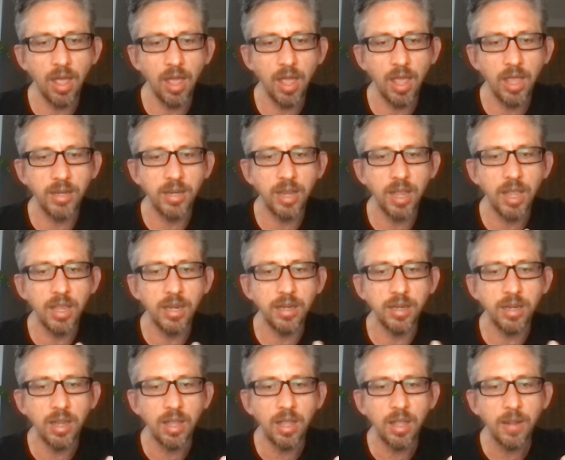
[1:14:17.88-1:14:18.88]
it
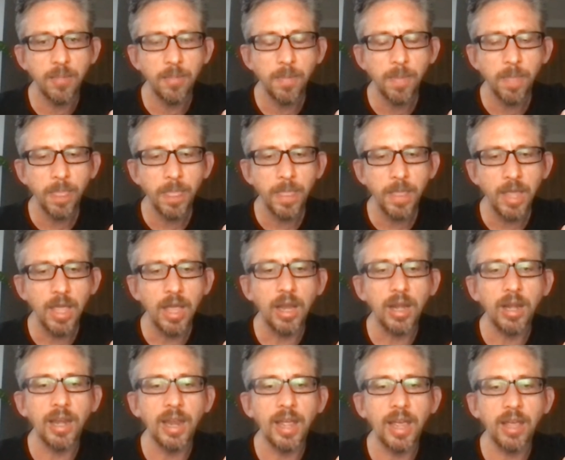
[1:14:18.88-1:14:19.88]

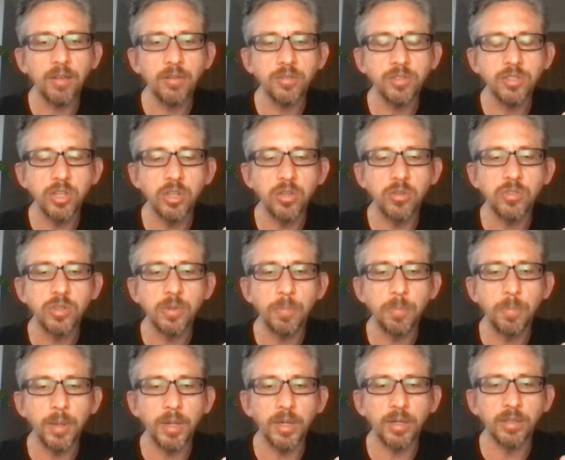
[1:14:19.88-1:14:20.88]
allows you to
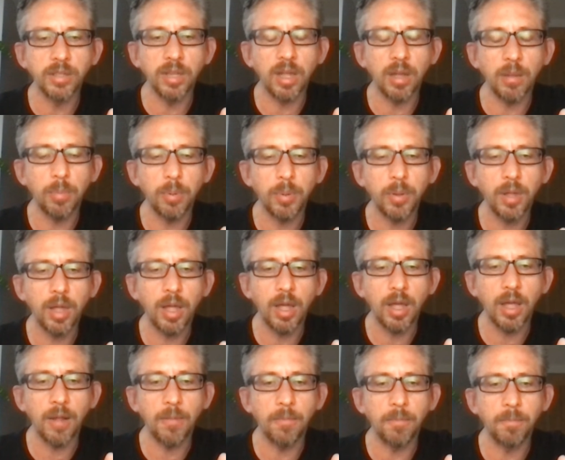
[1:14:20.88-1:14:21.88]
build up
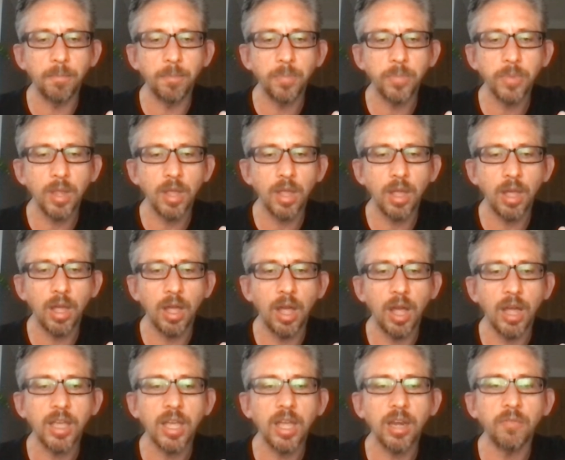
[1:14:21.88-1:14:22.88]

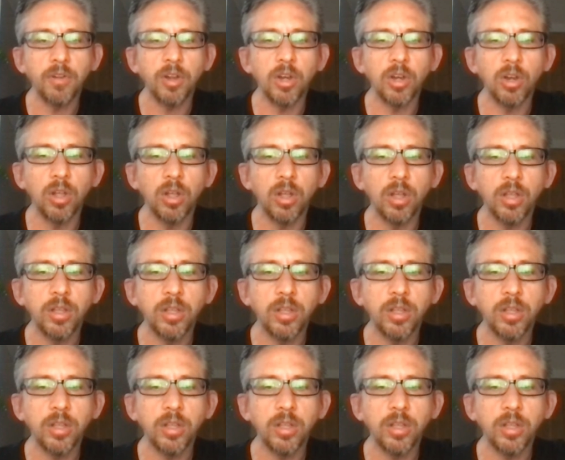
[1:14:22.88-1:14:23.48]
a kind of a lot.